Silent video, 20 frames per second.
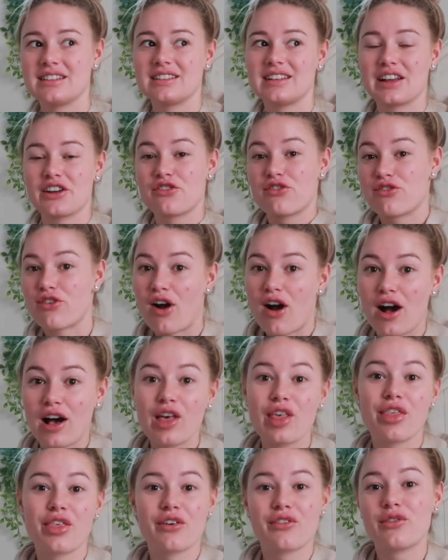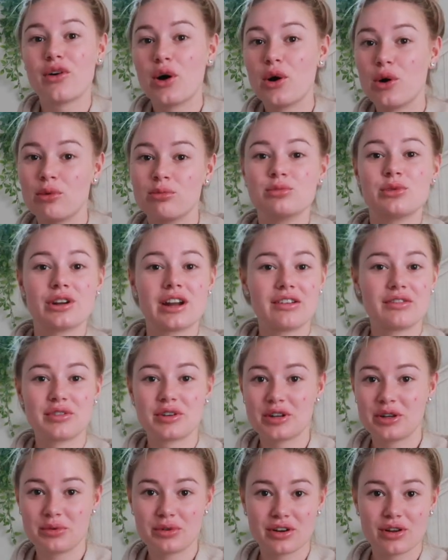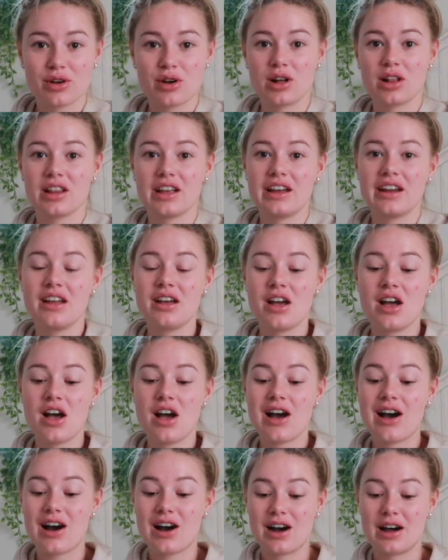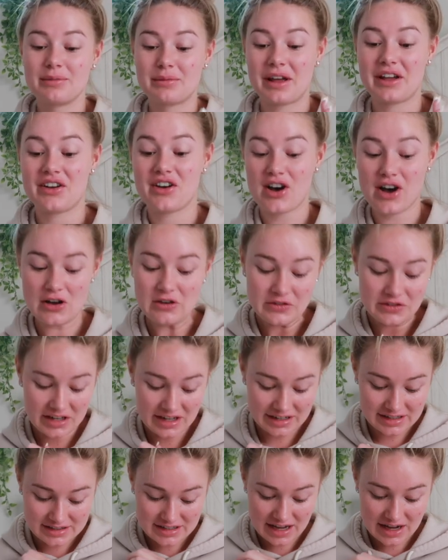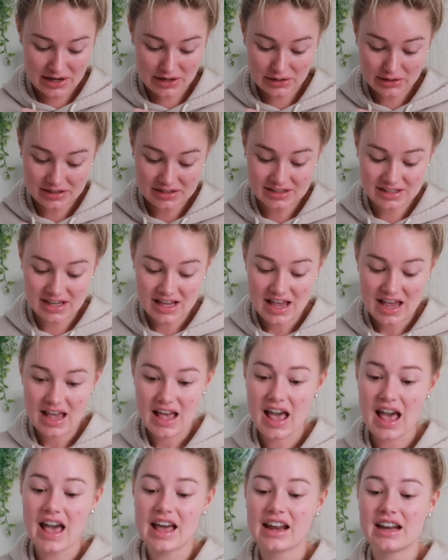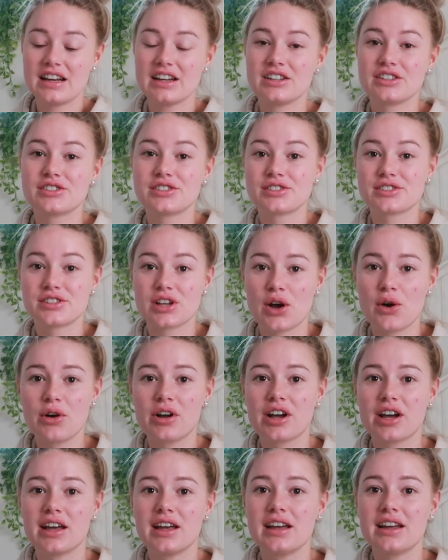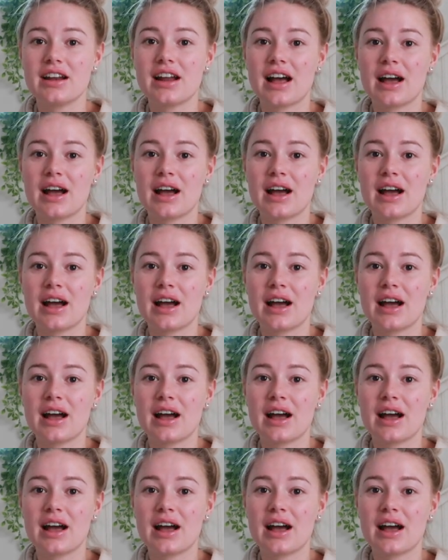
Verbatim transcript: like froth, foam, whatever you want to call it, on my coffee at his house and it is so good.